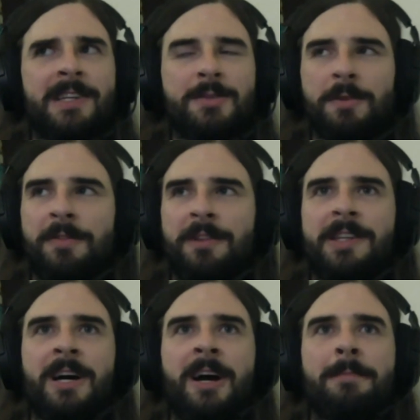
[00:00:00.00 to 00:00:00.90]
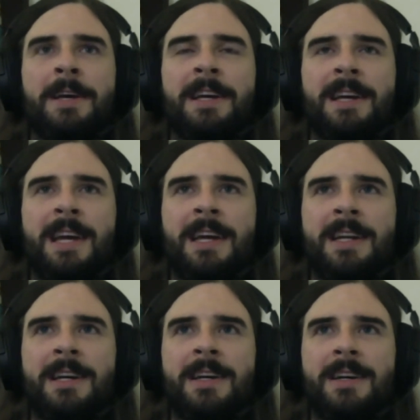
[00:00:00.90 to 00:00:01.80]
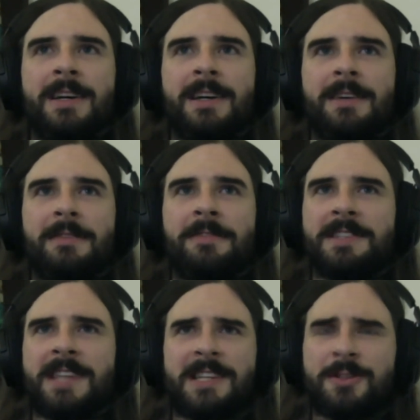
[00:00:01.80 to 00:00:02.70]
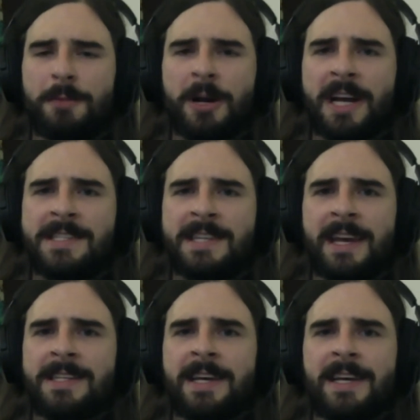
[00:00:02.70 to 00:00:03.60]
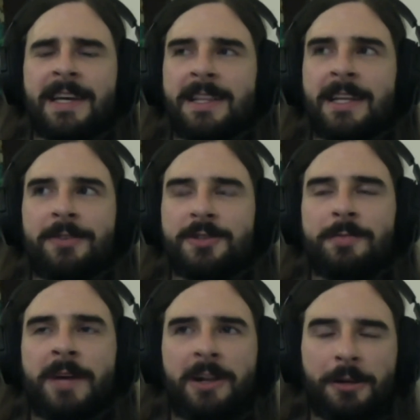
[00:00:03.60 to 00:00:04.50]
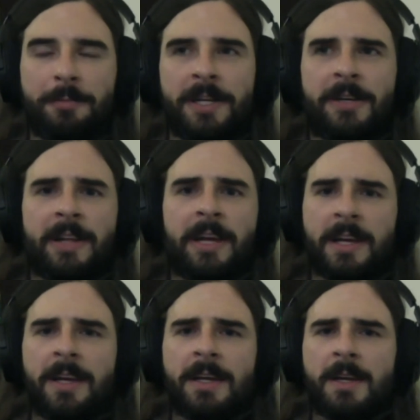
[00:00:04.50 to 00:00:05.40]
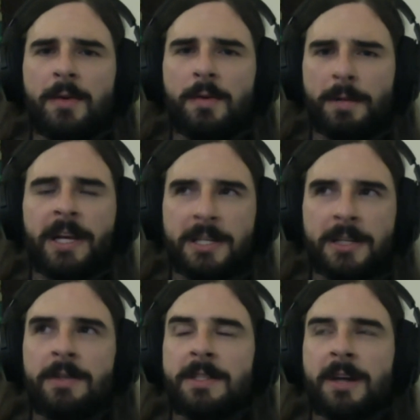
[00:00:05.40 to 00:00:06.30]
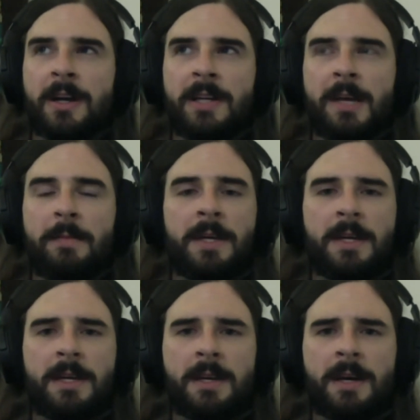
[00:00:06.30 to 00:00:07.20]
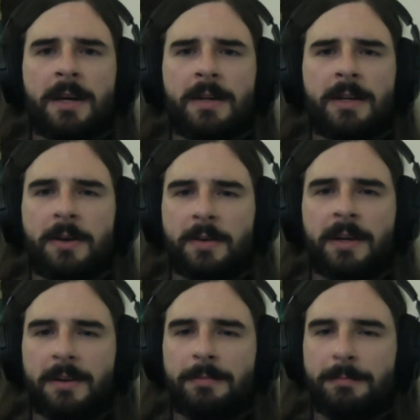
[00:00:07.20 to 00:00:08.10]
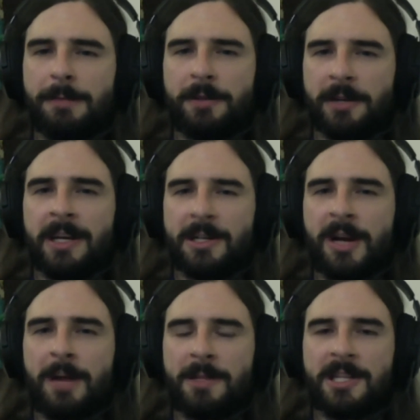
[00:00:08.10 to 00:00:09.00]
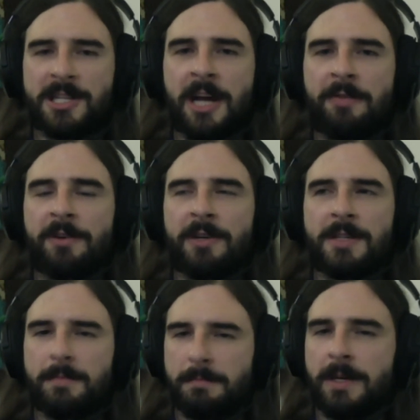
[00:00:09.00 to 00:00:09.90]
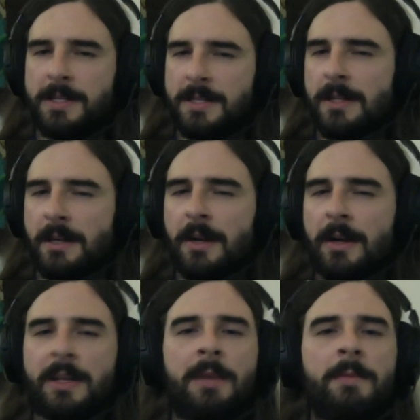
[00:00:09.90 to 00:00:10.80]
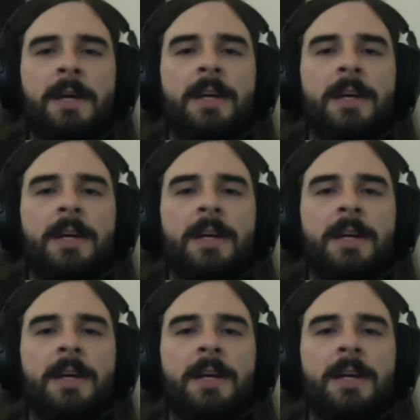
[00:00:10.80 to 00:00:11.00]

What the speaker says: super over the top, and feels like super high stakes. And then you zoom out a little bit, and you're like, "We're playing a children's card game." People are getting trapped in the Shadowverse, but it's still a card game.